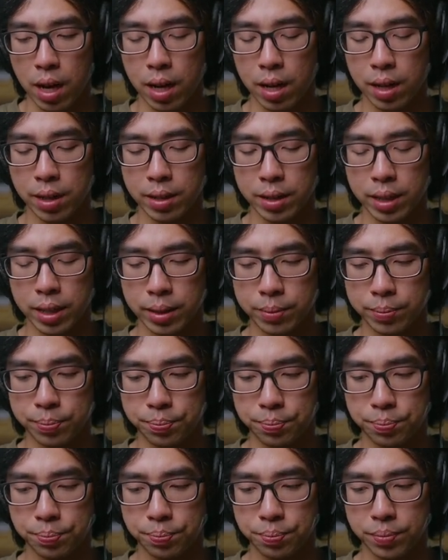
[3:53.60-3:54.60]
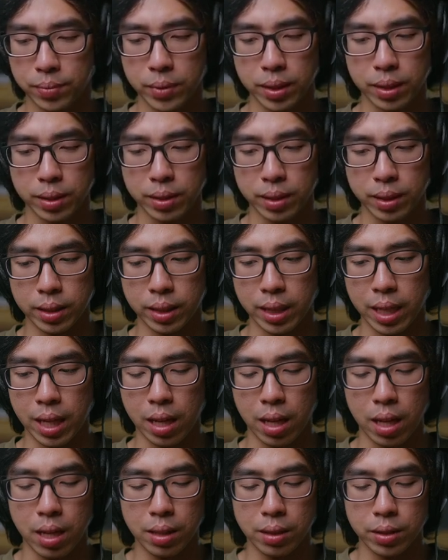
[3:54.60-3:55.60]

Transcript: And yeah,